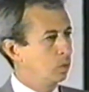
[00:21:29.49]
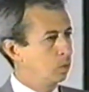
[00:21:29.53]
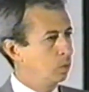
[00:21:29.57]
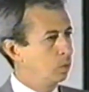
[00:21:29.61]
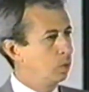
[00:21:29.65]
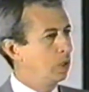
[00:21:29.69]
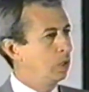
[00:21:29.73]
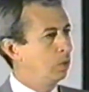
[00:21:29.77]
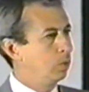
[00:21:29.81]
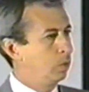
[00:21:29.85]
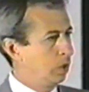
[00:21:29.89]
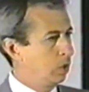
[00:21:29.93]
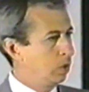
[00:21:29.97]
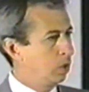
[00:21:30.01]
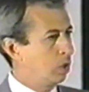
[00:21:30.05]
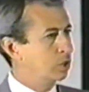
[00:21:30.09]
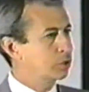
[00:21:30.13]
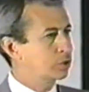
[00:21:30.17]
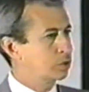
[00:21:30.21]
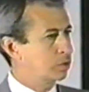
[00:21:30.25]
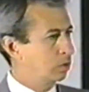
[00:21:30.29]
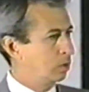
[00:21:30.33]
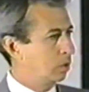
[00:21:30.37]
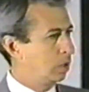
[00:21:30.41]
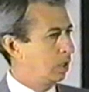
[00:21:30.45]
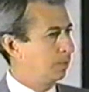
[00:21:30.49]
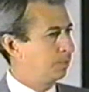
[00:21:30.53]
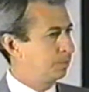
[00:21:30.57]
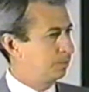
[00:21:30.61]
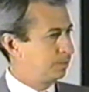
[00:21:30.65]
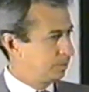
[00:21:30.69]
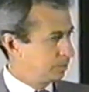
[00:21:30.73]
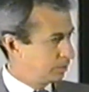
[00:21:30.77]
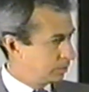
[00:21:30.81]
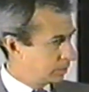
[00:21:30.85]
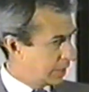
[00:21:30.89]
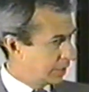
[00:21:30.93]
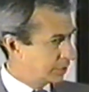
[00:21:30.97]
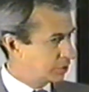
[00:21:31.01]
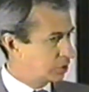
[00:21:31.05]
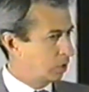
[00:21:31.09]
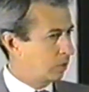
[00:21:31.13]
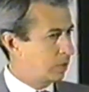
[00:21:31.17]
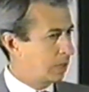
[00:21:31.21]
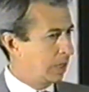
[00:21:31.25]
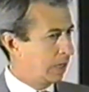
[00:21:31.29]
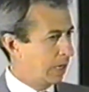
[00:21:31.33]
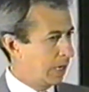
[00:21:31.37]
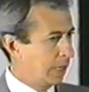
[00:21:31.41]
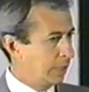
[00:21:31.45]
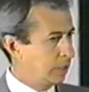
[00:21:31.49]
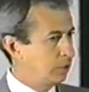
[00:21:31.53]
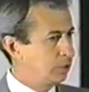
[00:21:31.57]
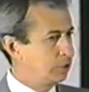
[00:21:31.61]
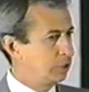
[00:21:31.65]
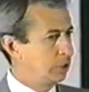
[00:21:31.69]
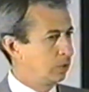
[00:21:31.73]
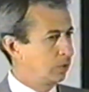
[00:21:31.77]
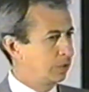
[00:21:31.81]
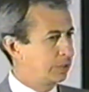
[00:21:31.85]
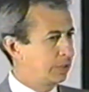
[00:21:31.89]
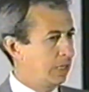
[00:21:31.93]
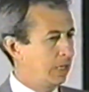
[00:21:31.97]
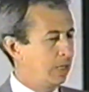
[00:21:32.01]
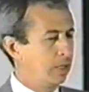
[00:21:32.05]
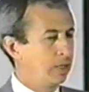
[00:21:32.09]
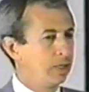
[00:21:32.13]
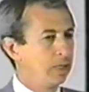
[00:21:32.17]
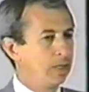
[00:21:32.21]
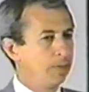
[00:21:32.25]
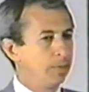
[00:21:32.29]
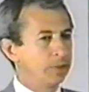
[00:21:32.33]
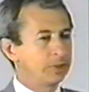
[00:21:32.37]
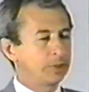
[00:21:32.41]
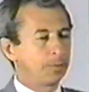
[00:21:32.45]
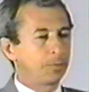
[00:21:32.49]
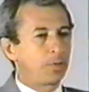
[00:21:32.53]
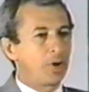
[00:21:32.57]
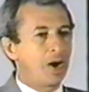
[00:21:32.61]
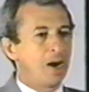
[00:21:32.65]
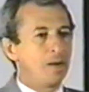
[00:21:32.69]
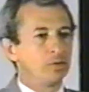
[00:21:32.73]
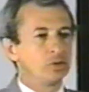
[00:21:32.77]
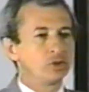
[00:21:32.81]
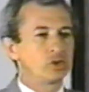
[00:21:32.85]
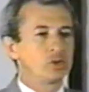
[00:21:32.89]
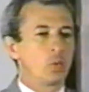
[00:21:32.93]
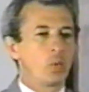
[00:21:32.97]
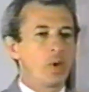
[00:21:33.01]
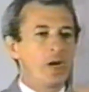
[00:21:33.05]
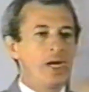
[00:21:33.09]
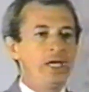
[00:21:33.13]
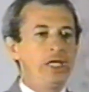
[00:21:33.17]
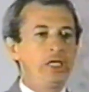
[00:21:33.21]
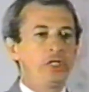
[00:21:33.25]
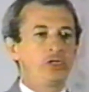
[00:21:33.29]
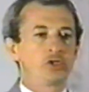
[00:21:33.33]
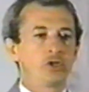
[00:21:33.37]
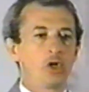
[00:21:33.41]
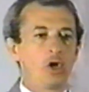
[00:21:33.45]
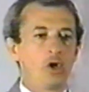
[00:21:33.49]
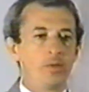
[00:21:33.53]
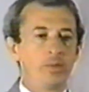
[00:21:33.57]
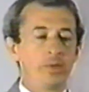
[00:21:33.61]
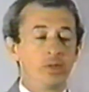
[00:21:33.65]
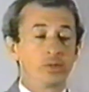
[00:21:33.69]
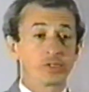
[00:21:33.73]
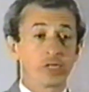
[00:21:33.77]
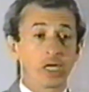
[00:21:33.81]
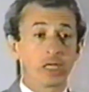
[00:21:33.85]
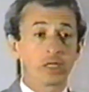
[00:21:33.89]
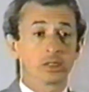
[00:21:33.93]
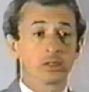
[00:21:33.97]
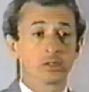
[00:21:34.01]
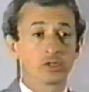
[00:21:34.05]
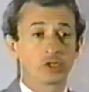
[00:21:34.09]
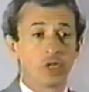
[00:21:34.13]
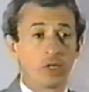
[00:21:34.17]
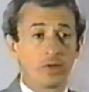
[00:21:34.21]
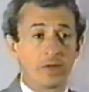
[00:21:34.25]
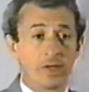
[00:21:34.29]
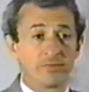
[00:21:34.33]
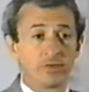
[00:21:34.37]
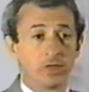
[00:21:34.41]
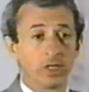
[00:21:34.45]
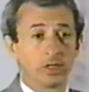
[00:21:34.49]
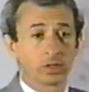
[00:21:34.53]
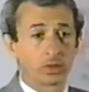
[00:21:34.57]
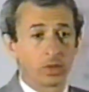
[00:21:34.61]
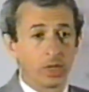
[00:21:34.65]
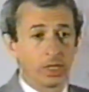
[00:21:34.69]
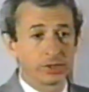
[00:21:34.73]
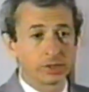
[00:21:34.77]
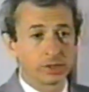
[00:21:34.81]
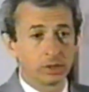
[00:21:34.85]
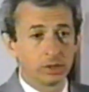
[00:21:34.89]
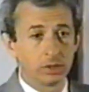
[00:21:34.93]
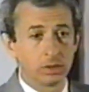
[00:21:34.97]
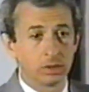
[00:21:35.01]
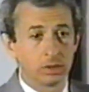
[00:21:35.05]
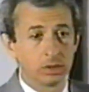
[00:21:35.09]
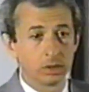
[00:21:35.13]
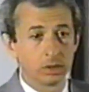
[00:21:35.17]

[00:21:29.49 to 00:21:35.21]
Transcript: we all screw up. That's okay. I can deal with that. But the problem was the way he told me, it was like, so you have another question?